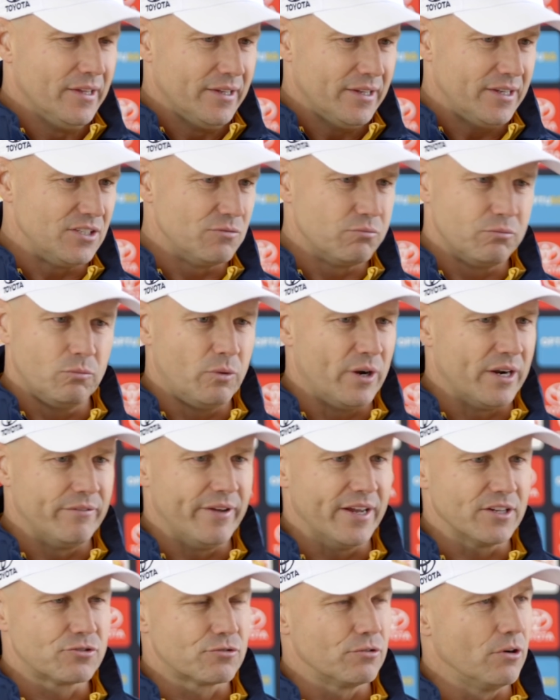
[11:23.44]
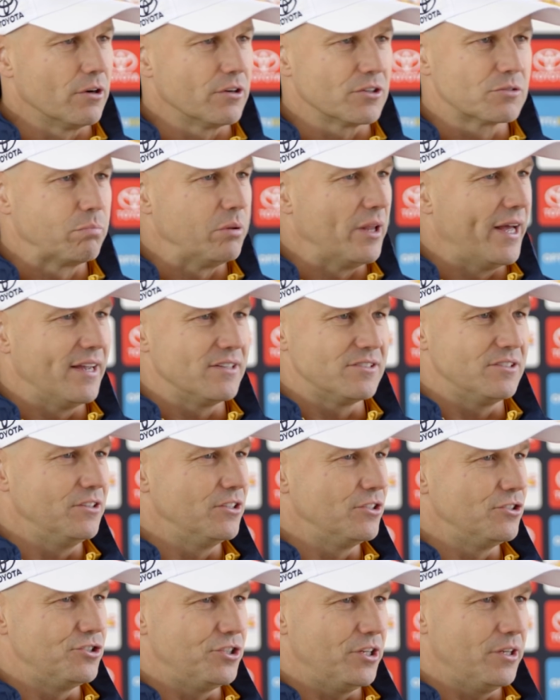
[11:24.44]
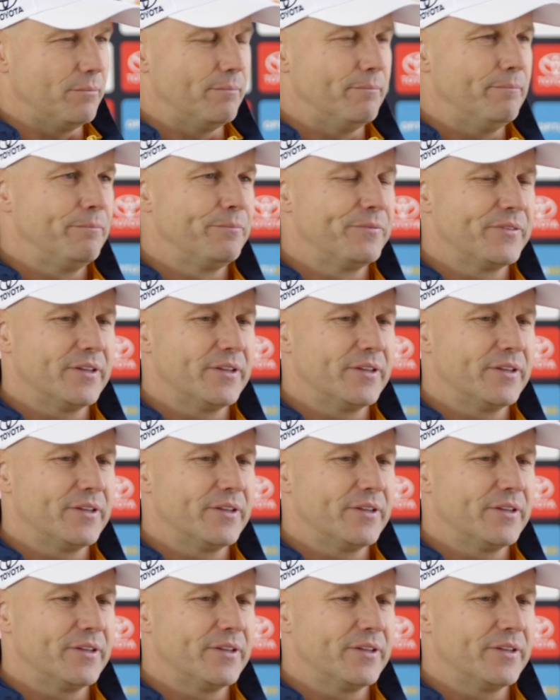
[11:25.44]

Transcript: He's one of our strongest players in the gym.